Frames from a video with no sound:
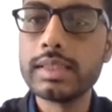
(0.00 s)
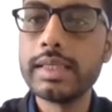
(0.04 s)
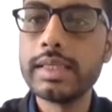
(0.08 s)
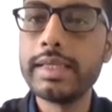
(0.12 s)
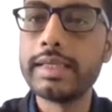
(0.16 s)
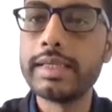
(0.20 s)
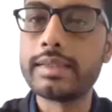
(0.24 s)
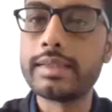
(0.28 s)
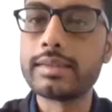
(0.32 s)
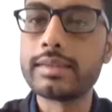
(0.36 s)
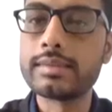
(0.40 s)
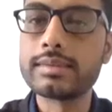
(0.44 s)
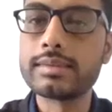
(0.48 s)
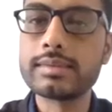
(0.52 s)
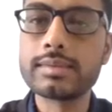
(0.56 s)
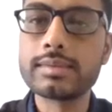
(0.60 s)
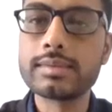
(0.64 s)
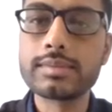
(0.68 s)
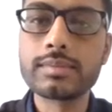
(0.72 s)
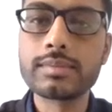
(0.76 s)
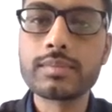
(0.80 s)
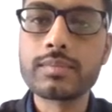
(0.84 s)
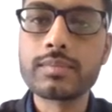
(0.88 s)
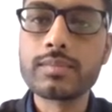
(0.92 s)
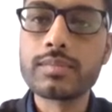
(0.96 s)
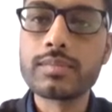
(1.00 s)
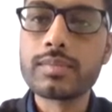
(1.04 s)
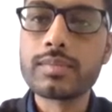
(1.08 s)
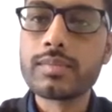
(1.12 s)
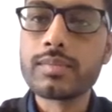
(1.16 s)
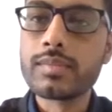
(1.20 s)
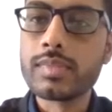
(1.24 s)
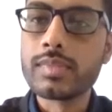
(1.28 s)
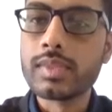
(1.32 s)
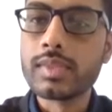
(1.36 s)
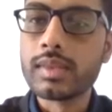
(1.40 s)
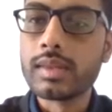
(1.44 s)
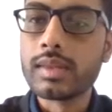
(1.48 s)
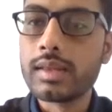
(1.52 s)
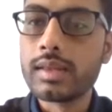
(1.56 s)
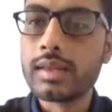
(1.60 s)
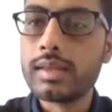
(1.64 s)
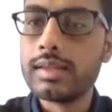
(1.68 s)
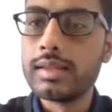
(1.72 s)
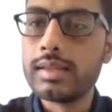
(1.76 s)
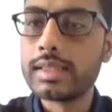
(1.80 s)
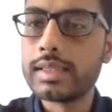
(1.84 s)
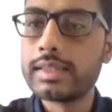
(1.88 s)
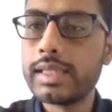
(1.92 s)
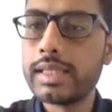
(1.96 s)
8.
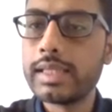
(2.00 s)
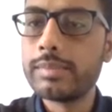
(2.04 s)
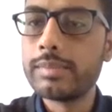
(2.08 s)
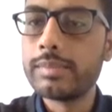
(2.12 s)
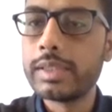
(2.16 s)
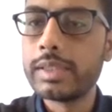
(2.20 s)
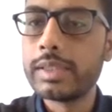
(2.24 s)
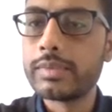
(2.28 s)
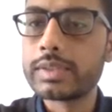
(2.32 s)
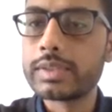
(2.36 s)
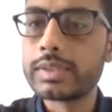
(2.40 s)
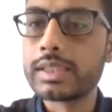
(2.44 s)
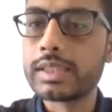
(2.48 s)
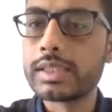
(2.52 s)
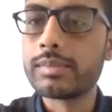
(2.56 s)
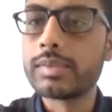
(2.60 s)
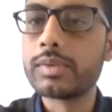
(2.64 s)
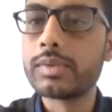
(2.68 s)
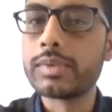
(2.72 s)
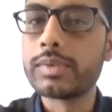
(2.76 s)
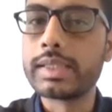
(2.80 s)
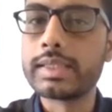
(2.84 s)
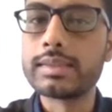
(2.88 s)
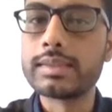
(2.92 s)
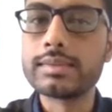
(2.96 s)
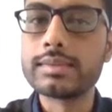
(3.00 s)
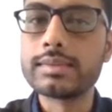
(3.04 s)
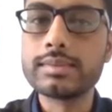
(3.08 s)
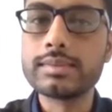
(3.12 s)
Let that be equation number 1.